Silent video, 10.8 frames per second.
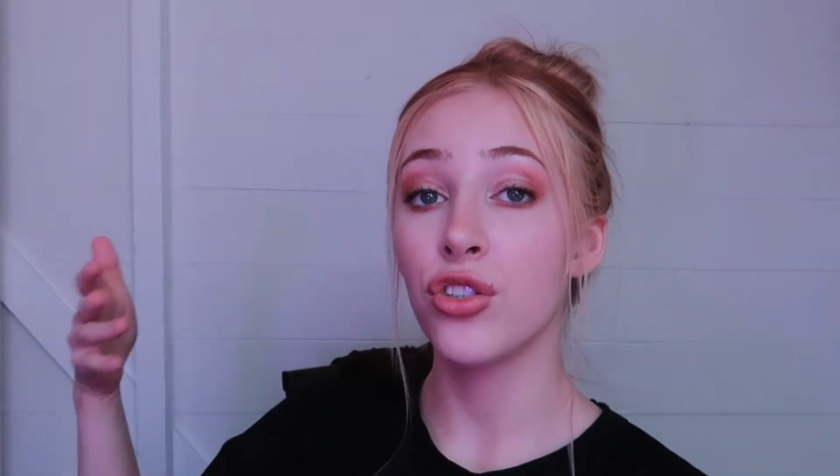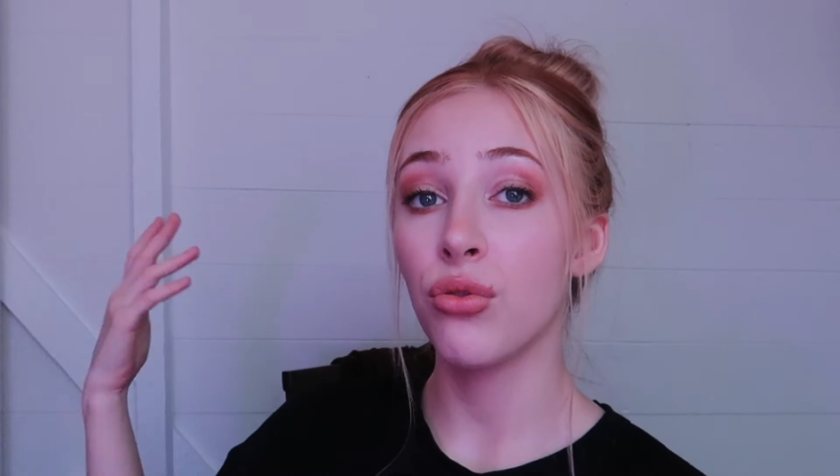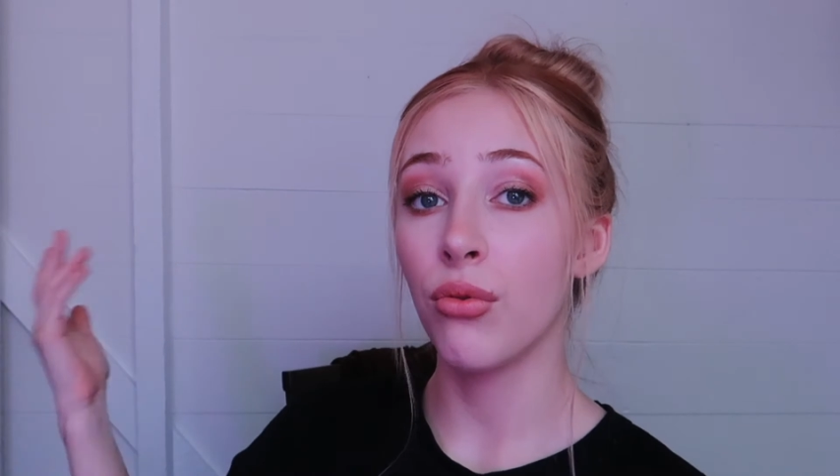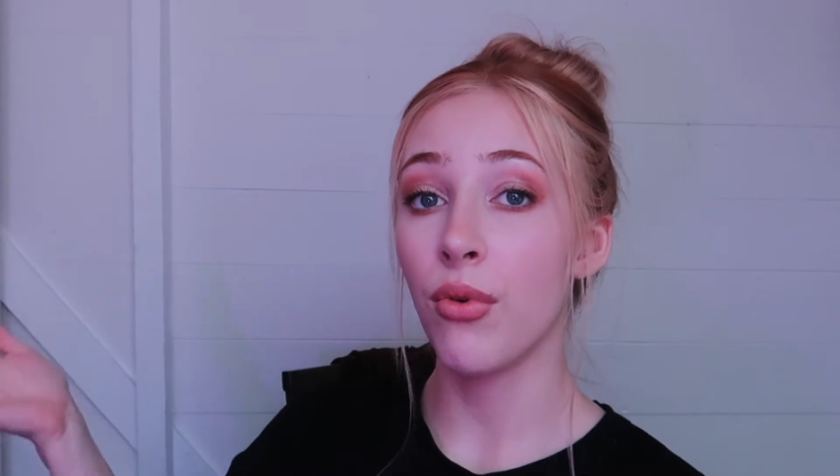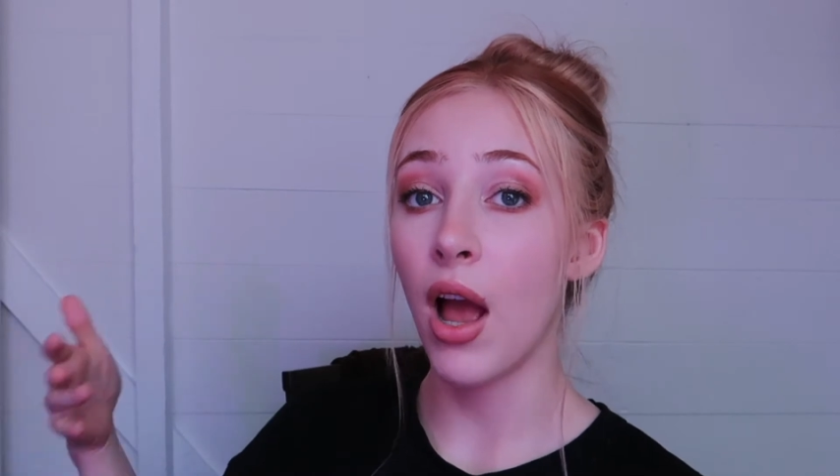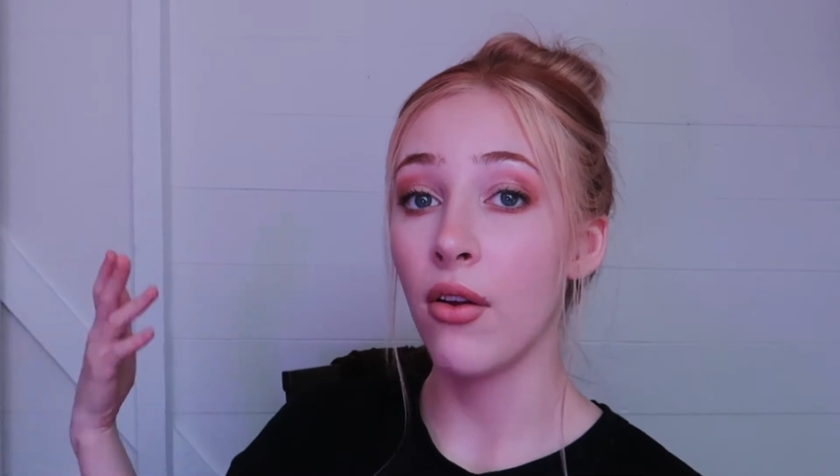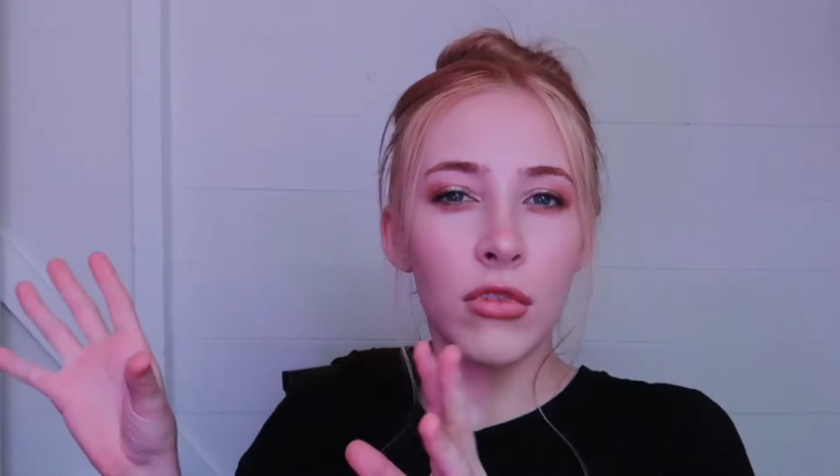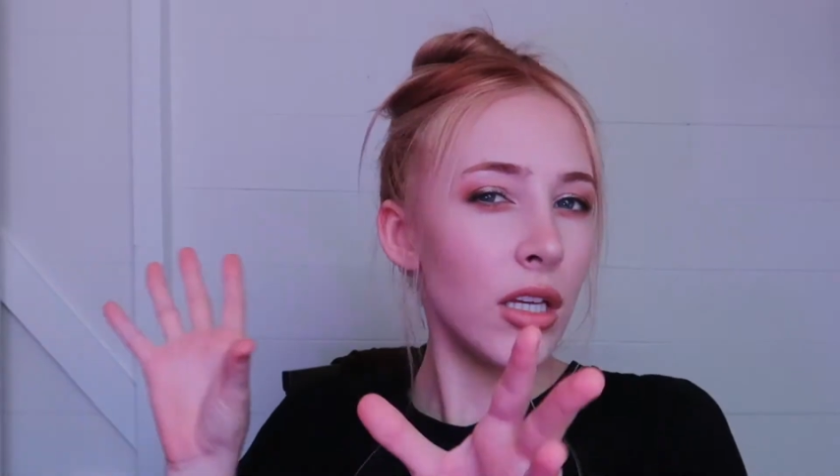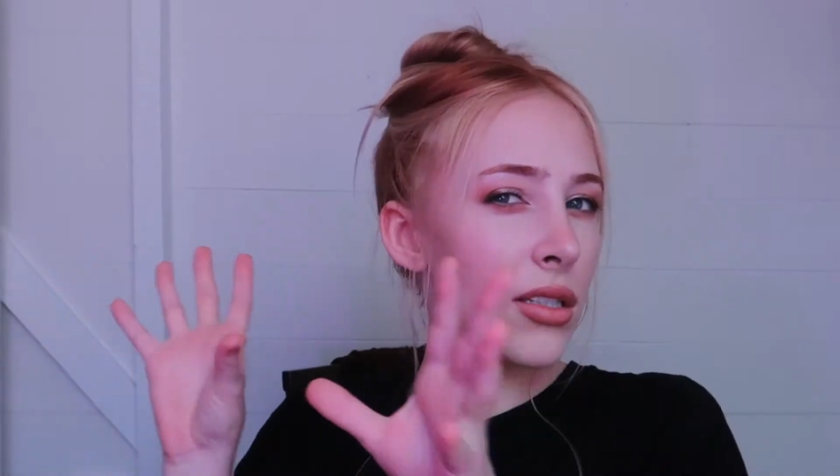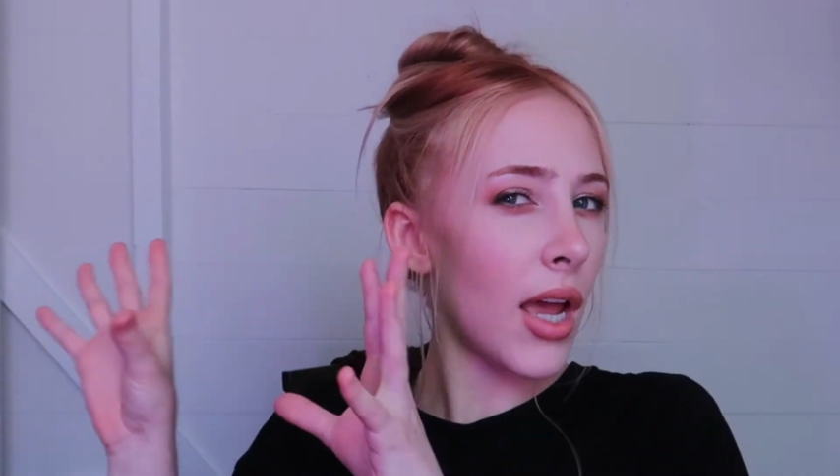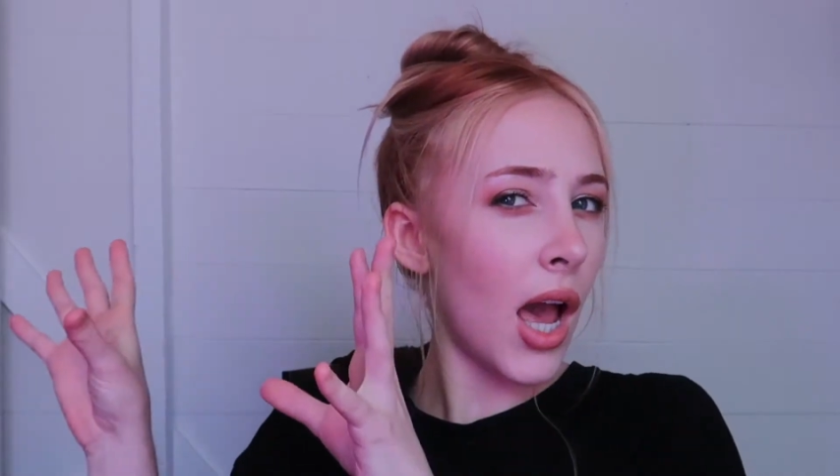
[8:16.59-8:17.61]
to arrive.
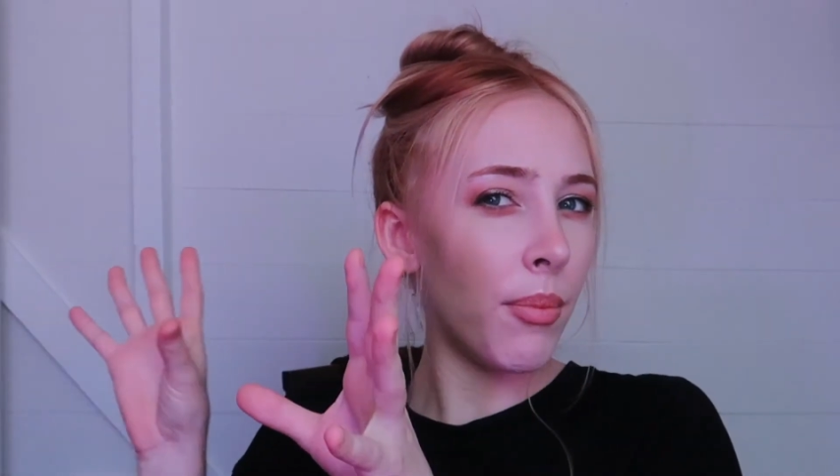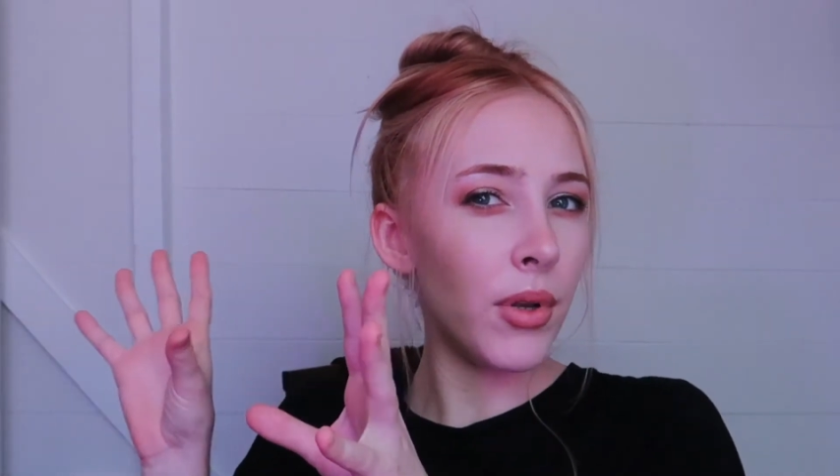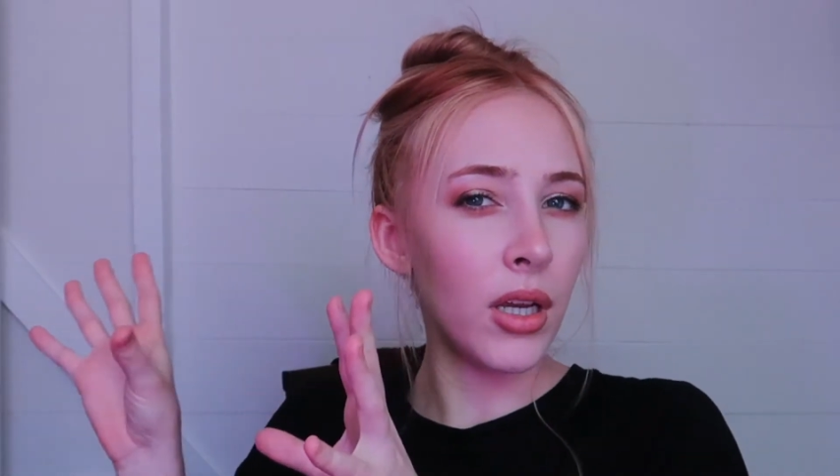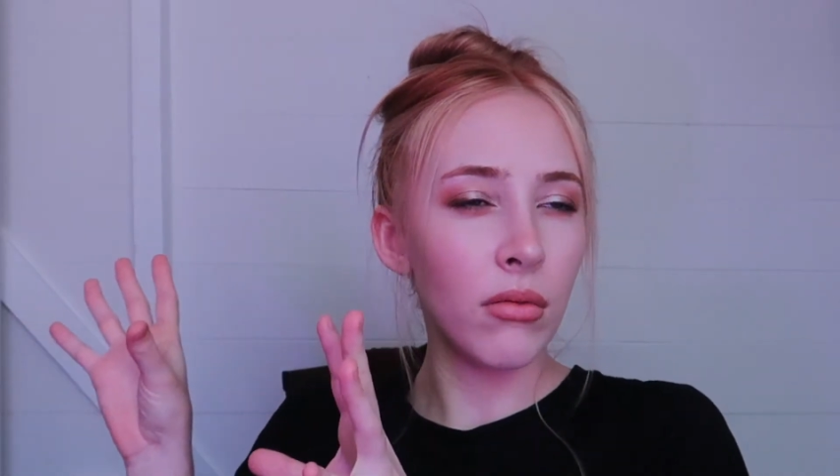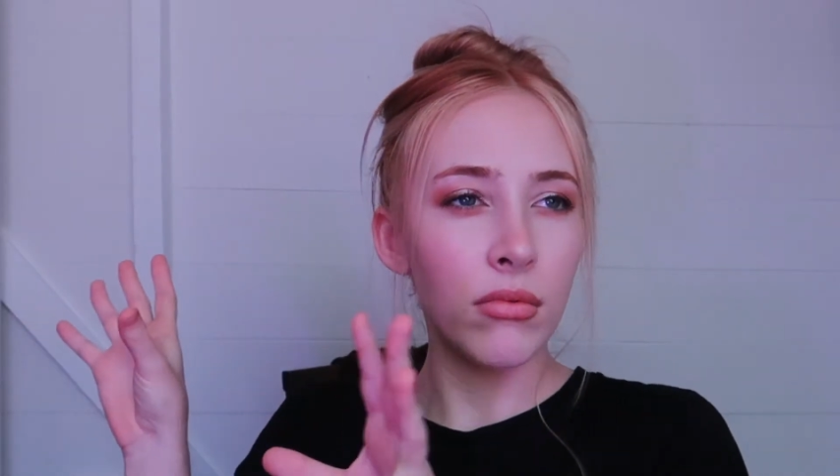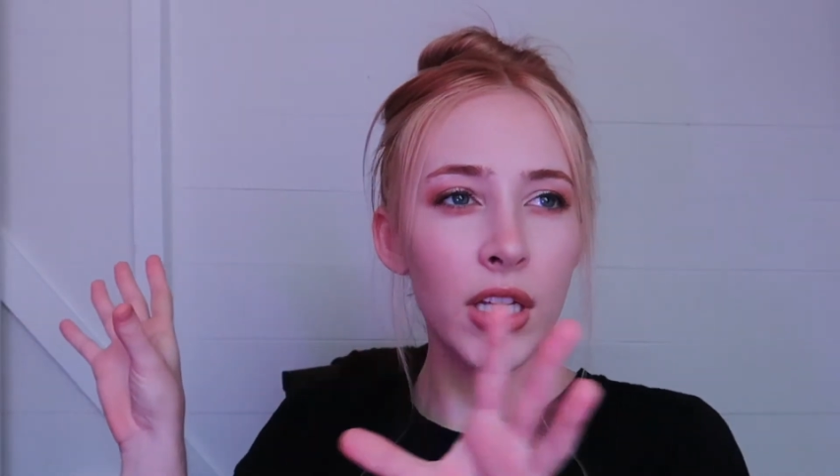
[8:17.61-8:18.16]
Things are happening.